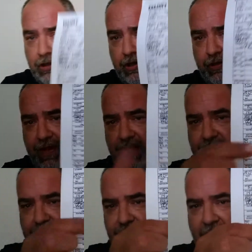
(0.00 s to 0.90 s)

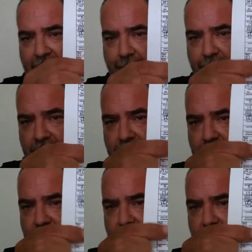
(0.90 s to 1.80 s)
This happened
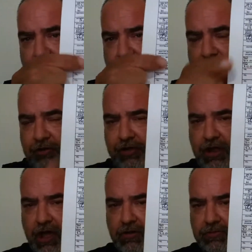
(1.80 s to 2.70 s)
years
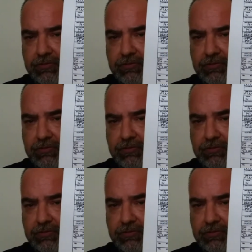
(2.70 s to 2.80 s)
ago.